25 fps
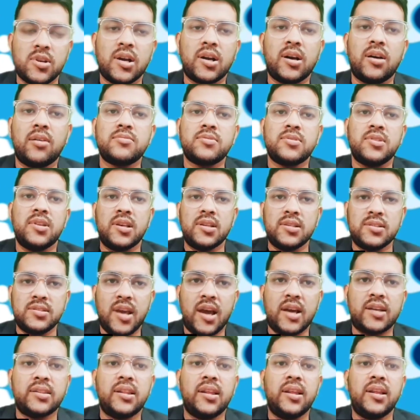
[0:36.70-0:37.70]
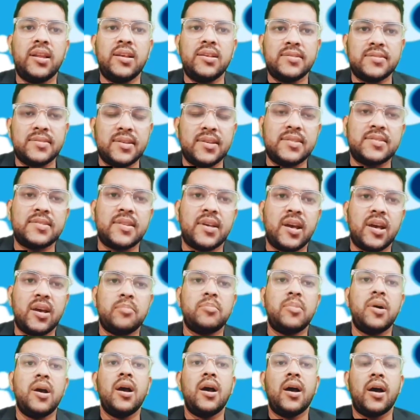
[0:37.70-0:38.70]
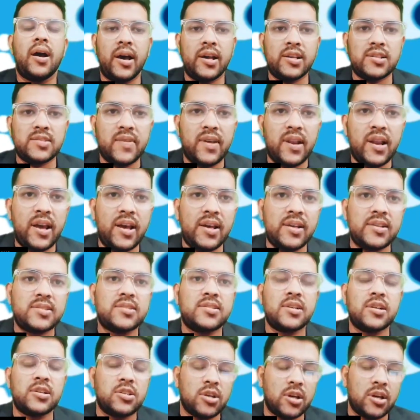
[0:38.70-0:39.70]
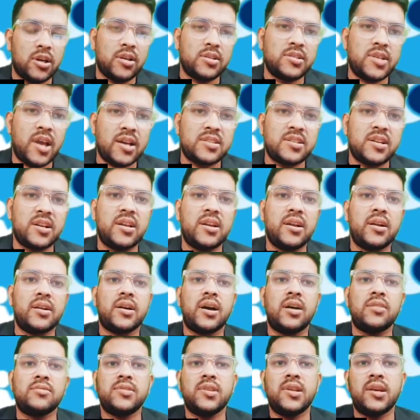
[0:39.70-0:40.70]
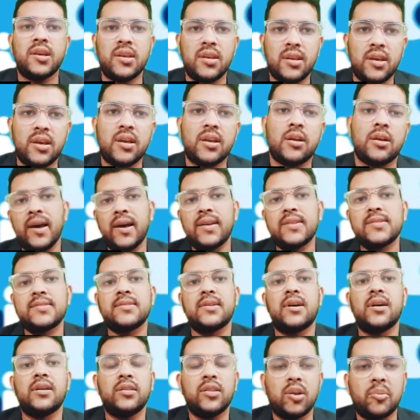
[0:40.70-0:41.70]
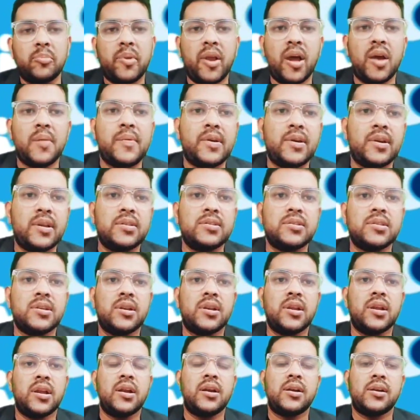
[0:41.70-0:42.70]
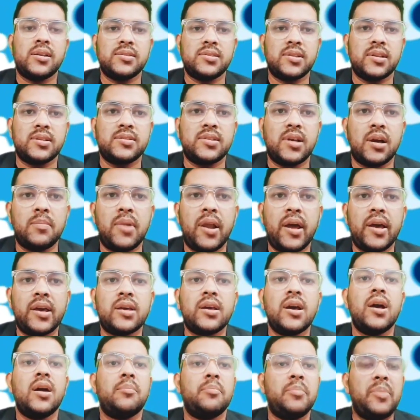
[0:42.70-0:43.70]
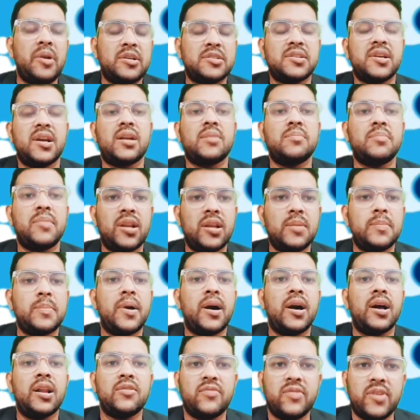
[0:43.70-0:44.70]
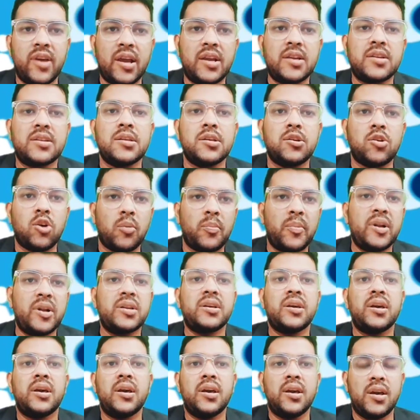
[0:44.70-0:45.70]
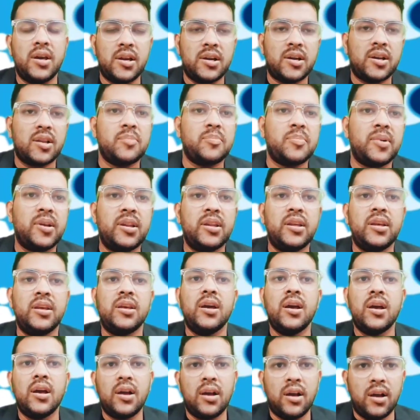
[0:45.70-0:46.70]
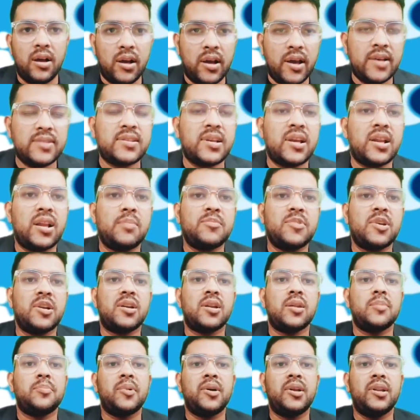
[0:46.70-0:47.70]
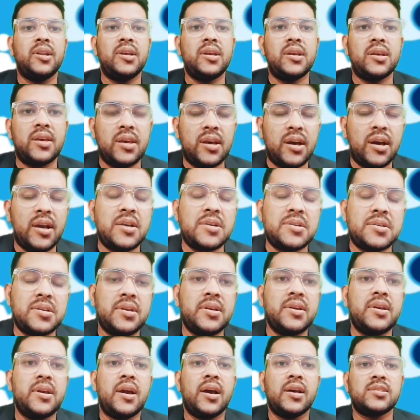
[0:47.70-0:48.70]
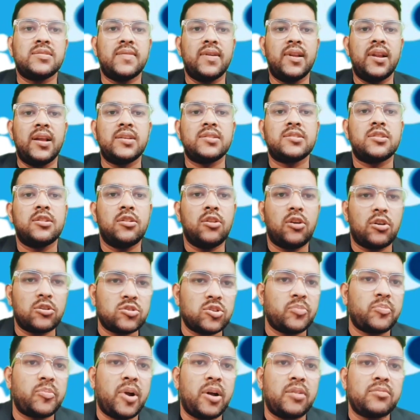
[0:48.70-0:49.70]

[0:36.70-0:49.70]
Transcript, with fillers: So counseling, JAC Delhi, CSAB as well as uh, the JAC Chandigarh counseling. Here as other private engineering entrance exam like BITSAT, Manipal, VIT, COMEDK, AEEE, uh, SRMJEEE, KIT as well as lots of